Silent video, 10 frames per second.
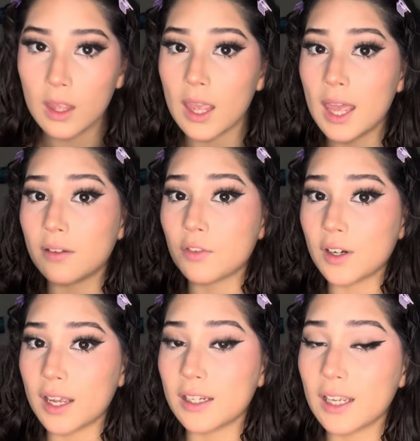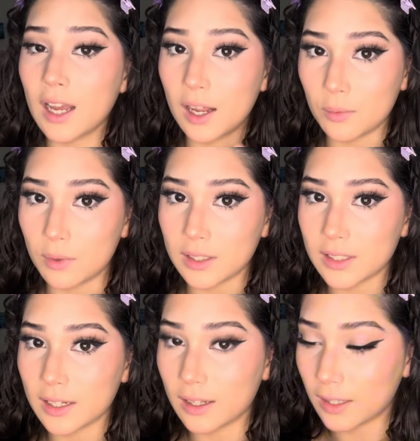And for any
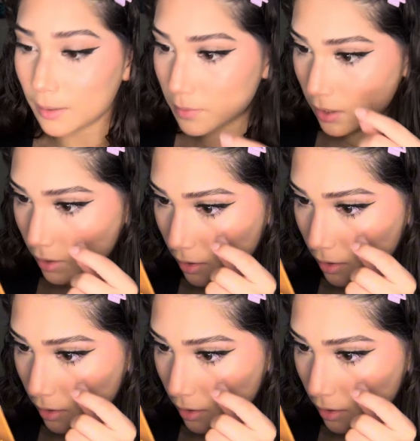unwanted clumps, you can